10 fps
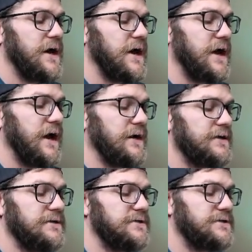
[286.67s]
I
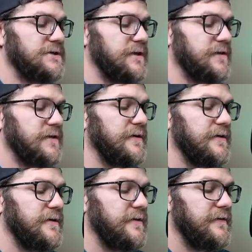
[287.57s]
can just
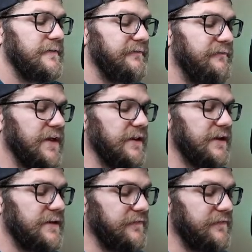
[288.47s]
feel it.